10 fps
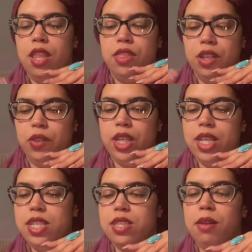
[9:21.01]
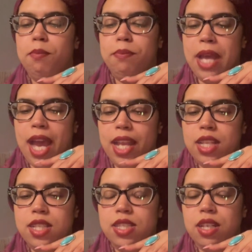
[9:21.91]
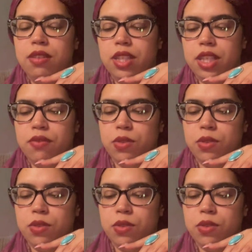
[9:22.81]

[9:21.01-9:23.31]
There is a balance, a give